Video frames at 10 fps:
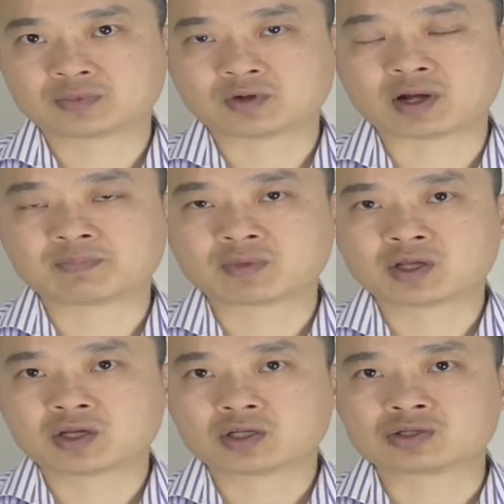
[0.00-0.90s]
Alright.
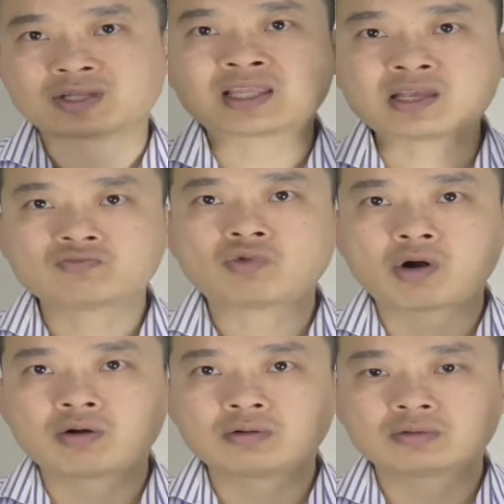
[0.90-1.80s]
So nothing
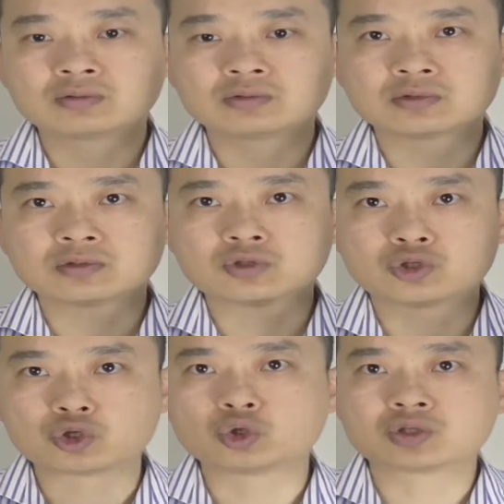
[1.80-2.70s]
wrong to
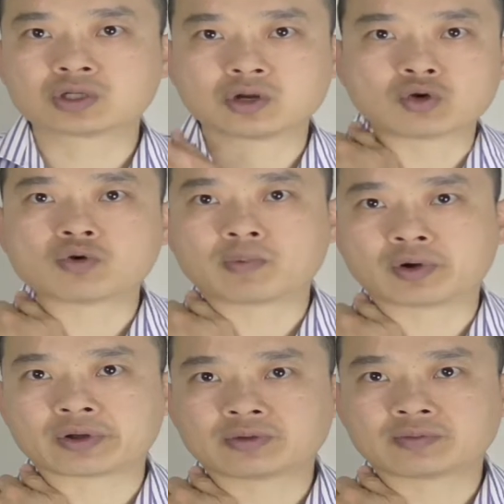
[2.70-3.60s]
choose the local
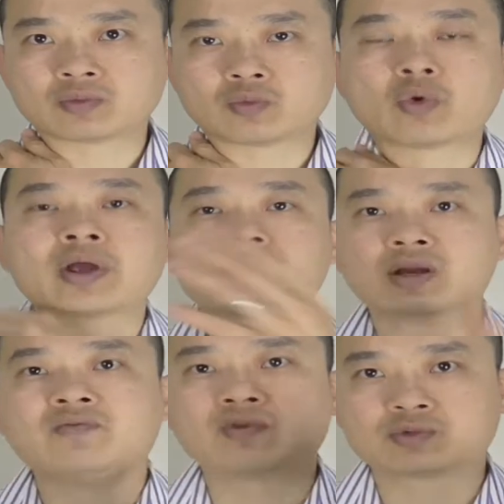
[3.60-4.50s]
point where you
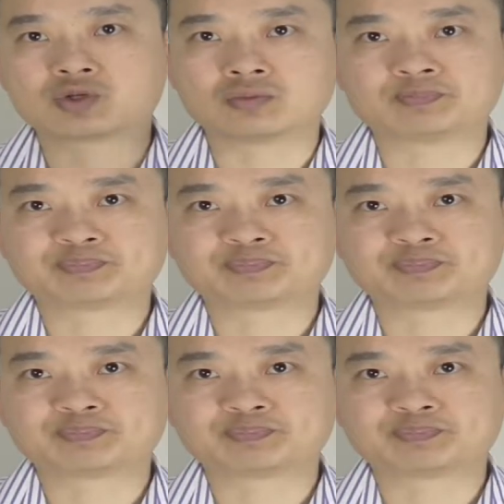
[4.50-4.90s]
learn from school.